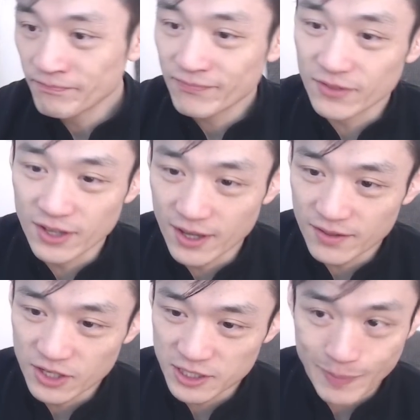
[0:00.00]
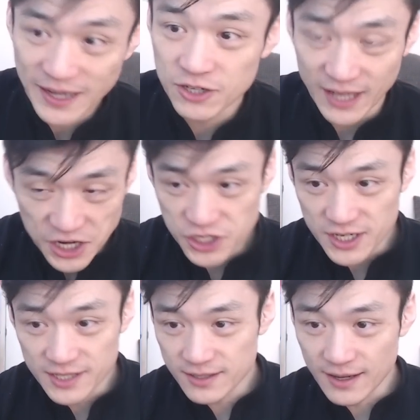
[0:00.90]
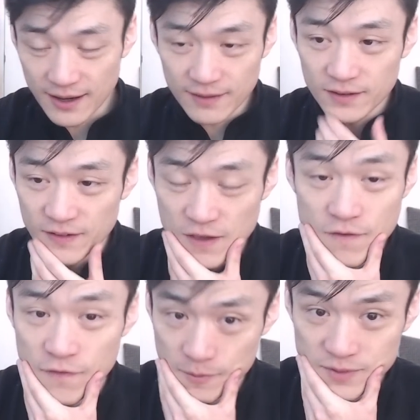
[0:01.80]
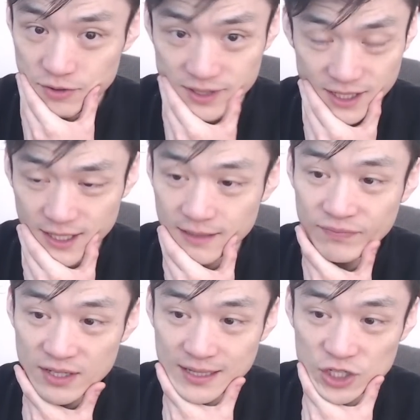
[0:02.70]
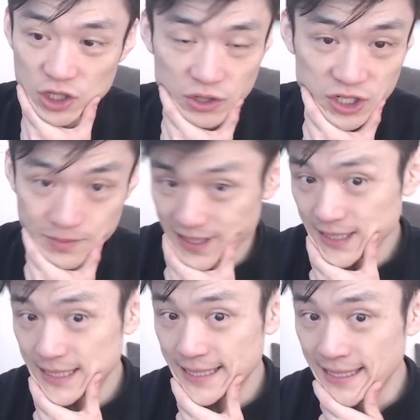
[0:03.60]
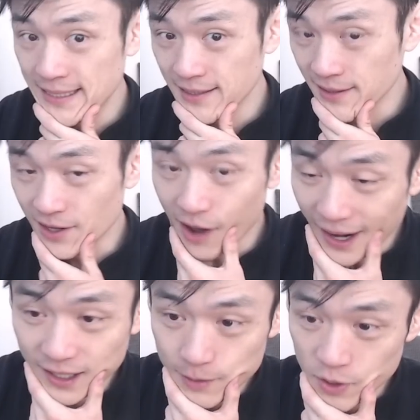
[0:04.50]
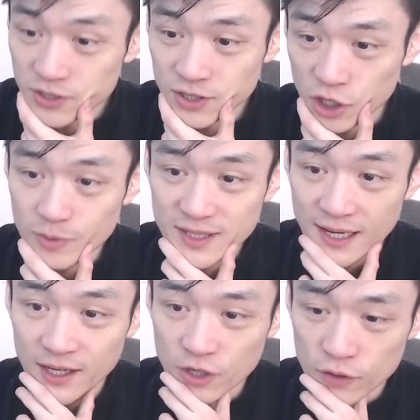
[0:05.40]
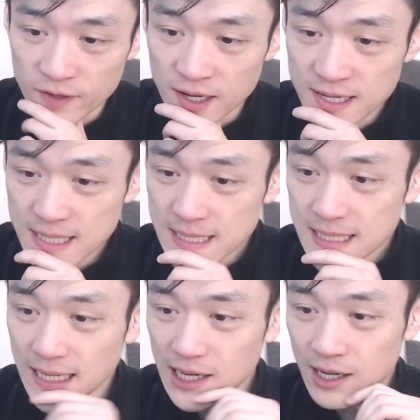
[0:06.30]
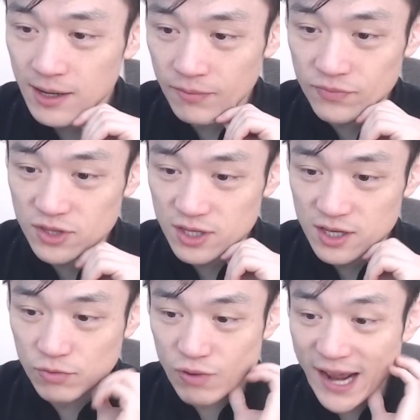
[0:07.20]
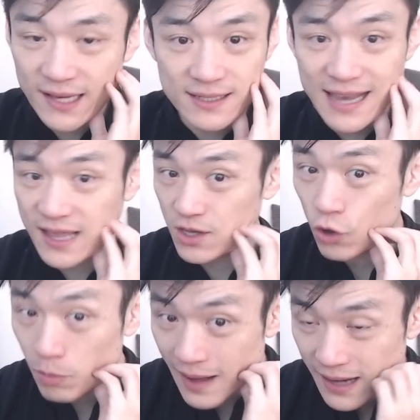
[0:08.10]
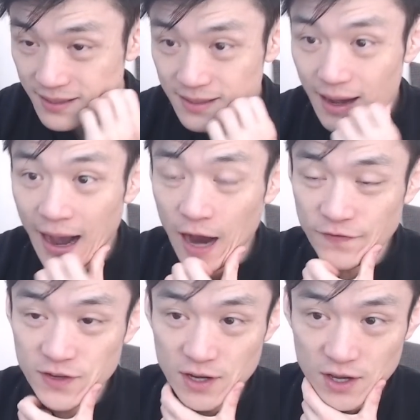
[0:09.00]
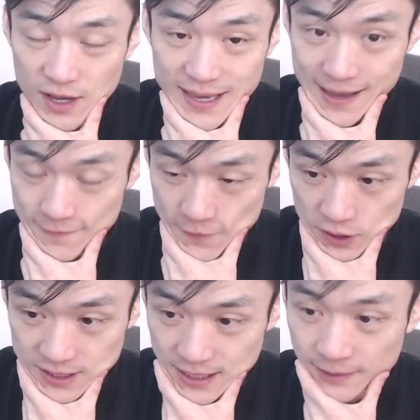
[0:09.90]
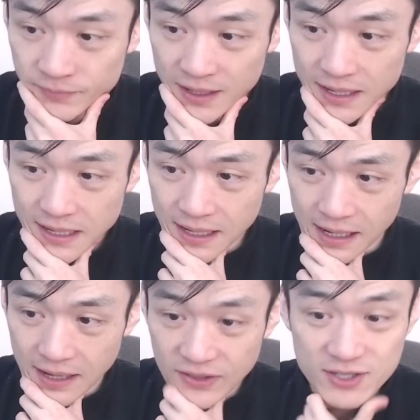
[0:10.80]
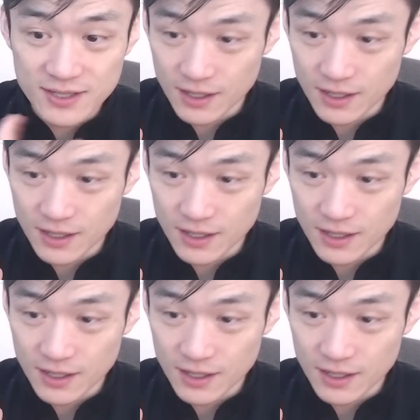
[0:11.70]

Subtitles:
the speculation is, even from New Zealand, is that Joe Schmidt is the likely person going to be taking over the reins at the All Blacks after Ian Foster. This is